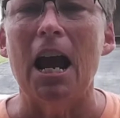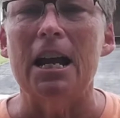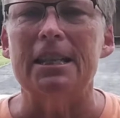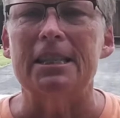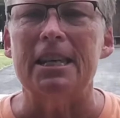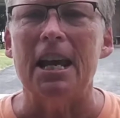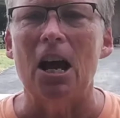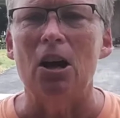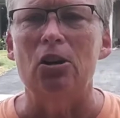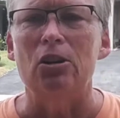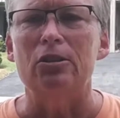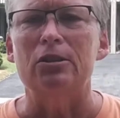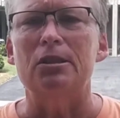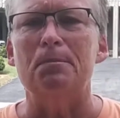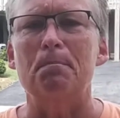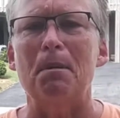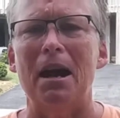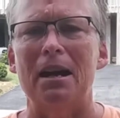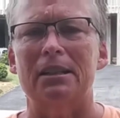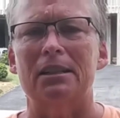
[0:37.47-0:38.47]
tells
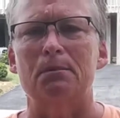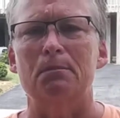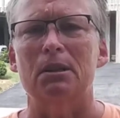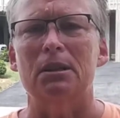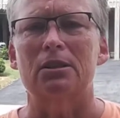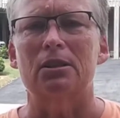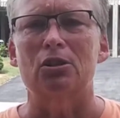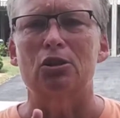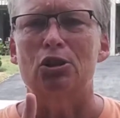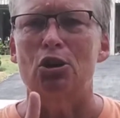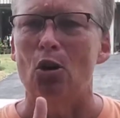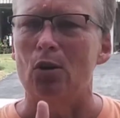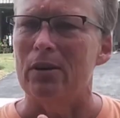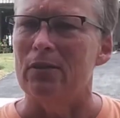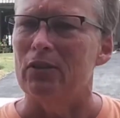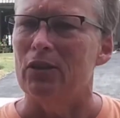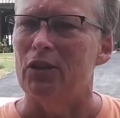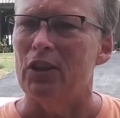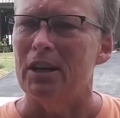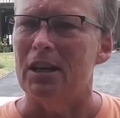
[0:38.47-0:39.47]
Maximus, don't
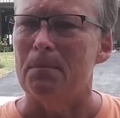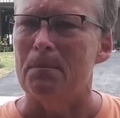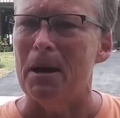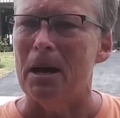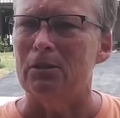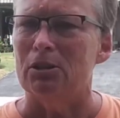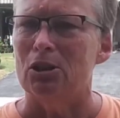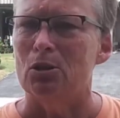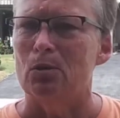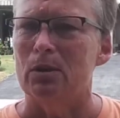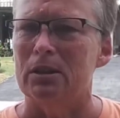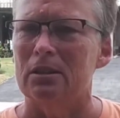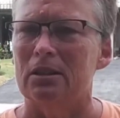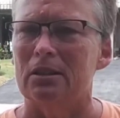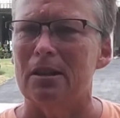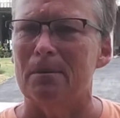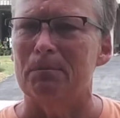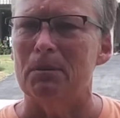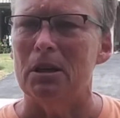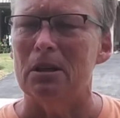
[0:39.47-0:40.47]
even think about doing
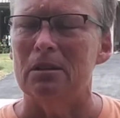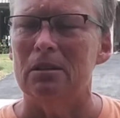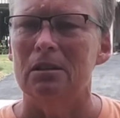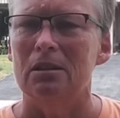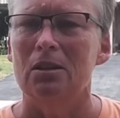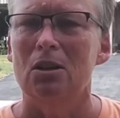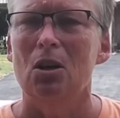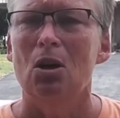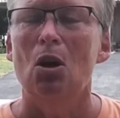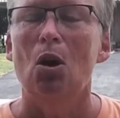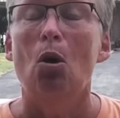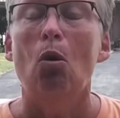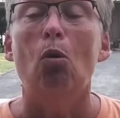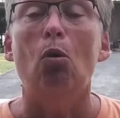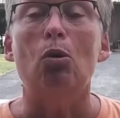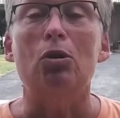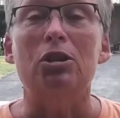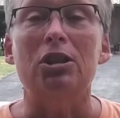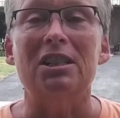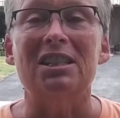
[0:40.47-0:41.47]
something
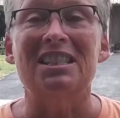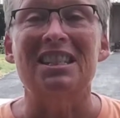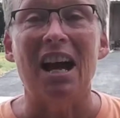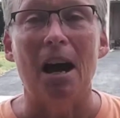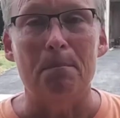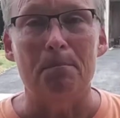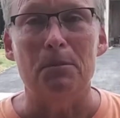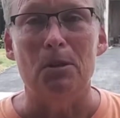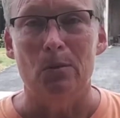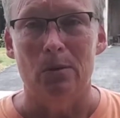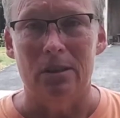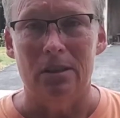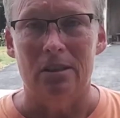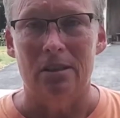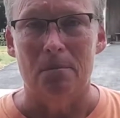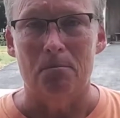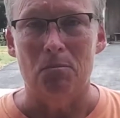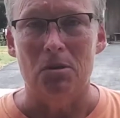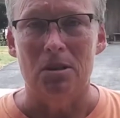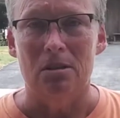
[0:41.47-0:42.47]
or stop doing
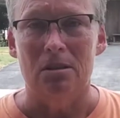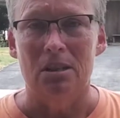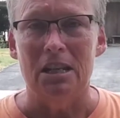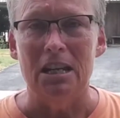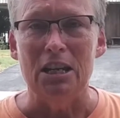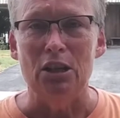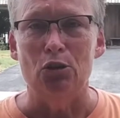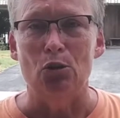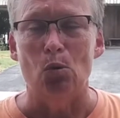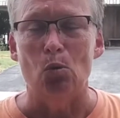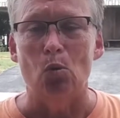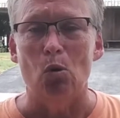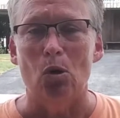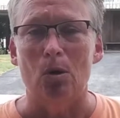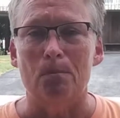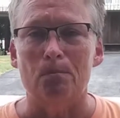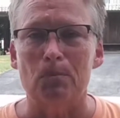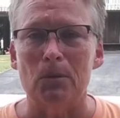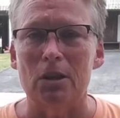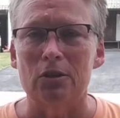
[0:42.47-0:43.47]
something, either or.
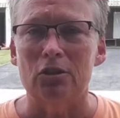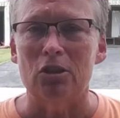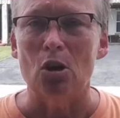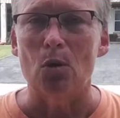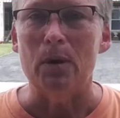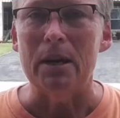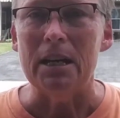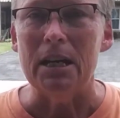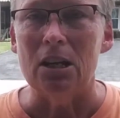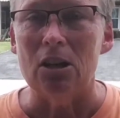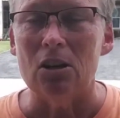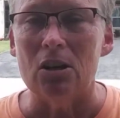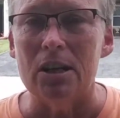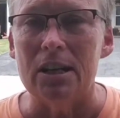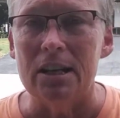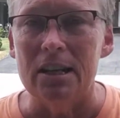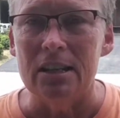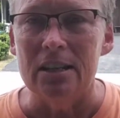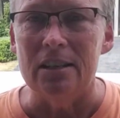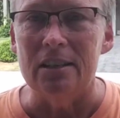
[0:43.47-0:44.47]
So here
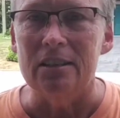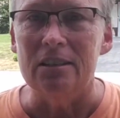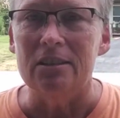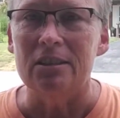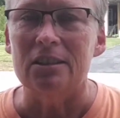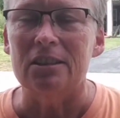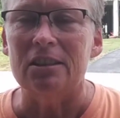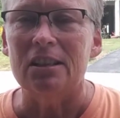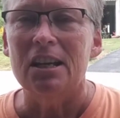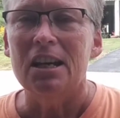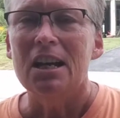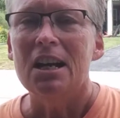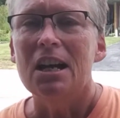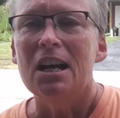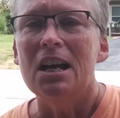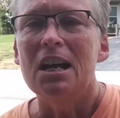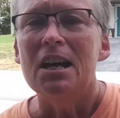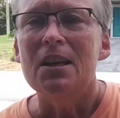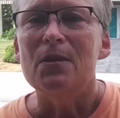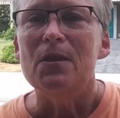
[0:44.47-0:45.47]
is
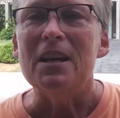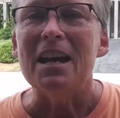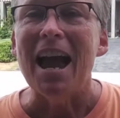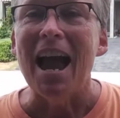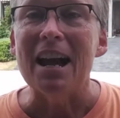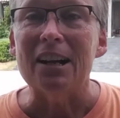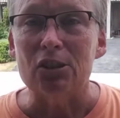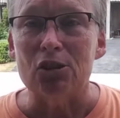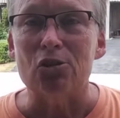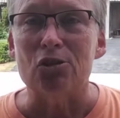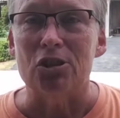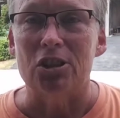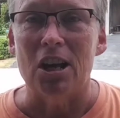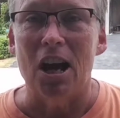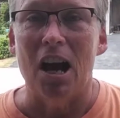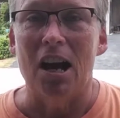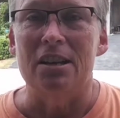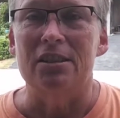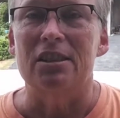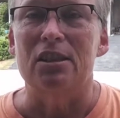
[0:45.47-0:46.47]
the
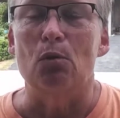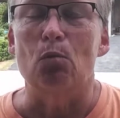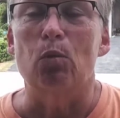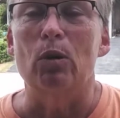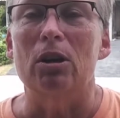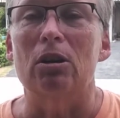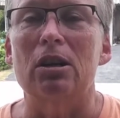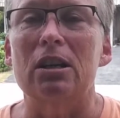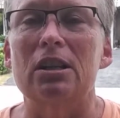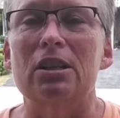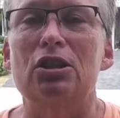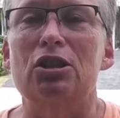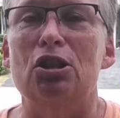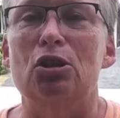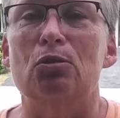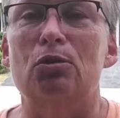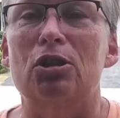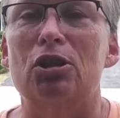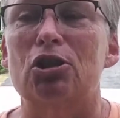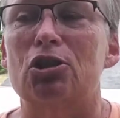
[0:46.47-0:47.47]
exercise that we're going to
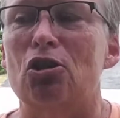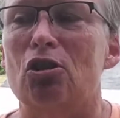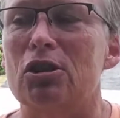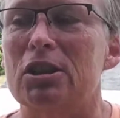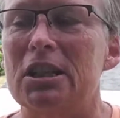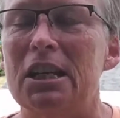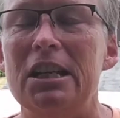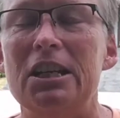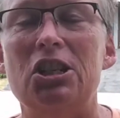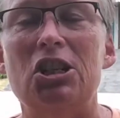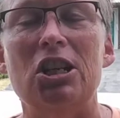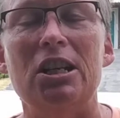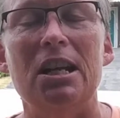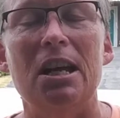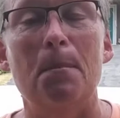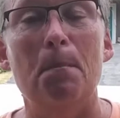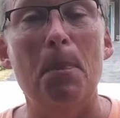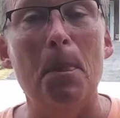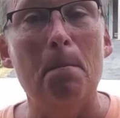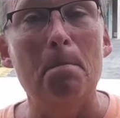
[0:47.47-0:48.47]
do to start teaching
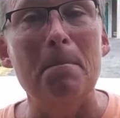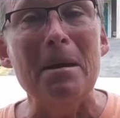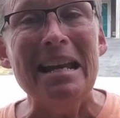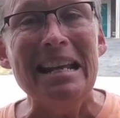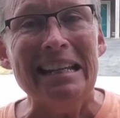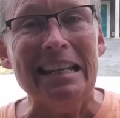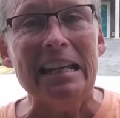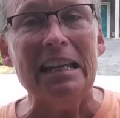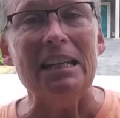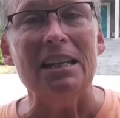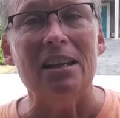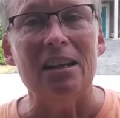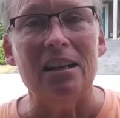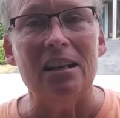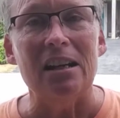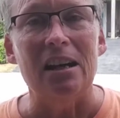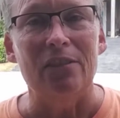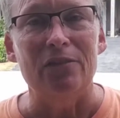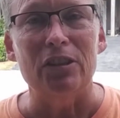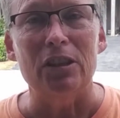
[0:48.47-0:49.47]
him the meaning
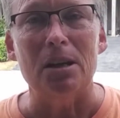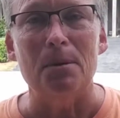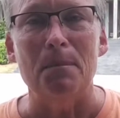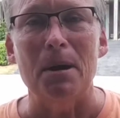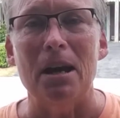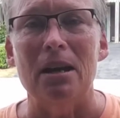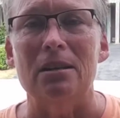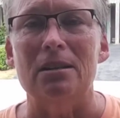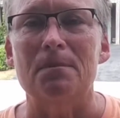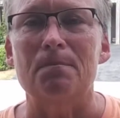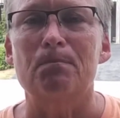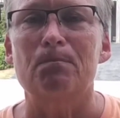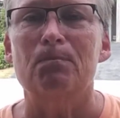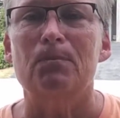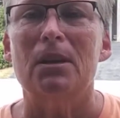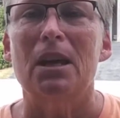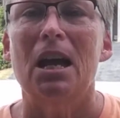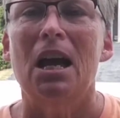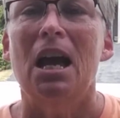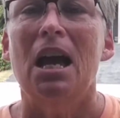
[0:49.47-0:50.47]
of the command.
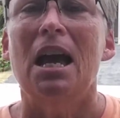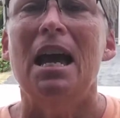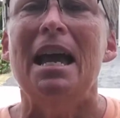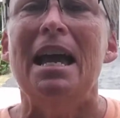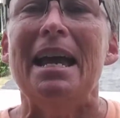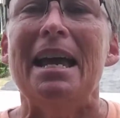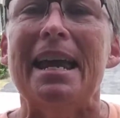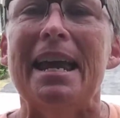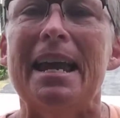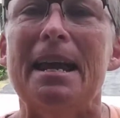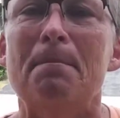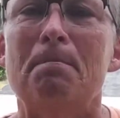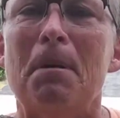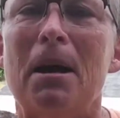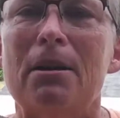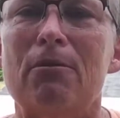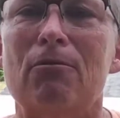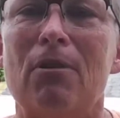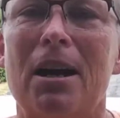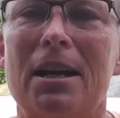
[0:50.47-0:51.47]
In
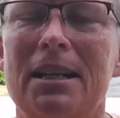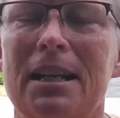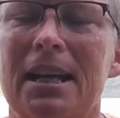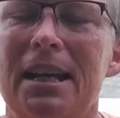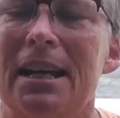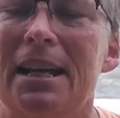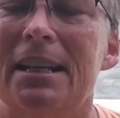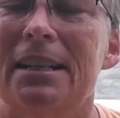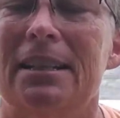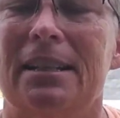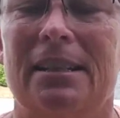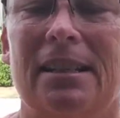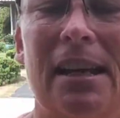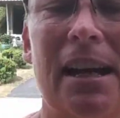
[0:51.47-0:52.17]
my right hand,